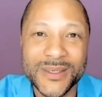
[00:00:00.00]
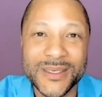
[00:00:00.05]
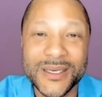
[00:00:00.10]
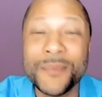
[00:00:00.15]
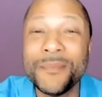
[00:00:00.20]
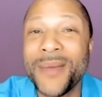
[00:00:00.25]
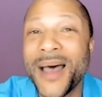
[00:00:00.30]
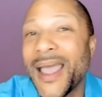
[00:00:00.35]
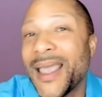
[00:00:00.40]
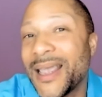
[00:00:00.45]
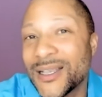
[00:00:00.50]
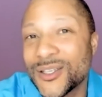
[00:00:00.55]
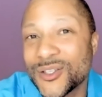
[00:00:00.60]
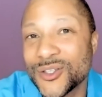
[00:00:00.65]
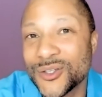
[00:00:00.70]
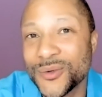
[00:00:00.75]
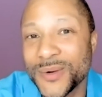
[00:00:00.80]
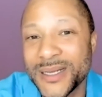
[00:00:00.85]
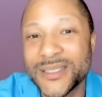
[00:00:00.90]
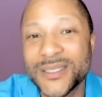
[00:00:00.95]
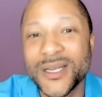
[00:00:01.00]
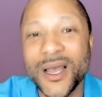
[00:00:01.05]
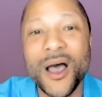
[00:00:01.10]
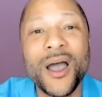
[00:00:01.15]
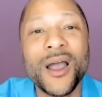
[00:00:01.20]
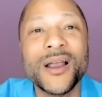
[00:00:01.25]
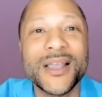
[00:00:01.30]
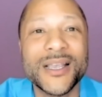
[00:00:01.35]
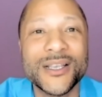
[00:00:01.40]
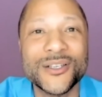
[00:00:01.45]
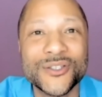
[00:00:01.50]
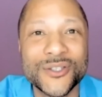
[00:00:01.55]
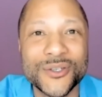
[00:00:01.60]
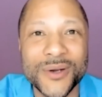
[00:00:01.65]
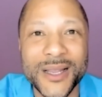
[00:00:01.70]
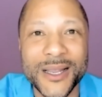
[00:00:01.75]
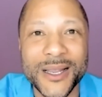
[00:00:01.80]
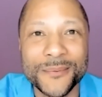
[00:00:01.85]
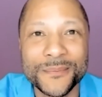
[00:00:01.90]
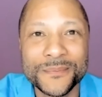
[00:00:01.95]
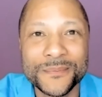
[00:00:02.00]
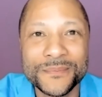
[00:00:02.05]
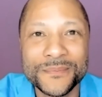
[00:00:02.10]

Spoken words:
to my history, to our history.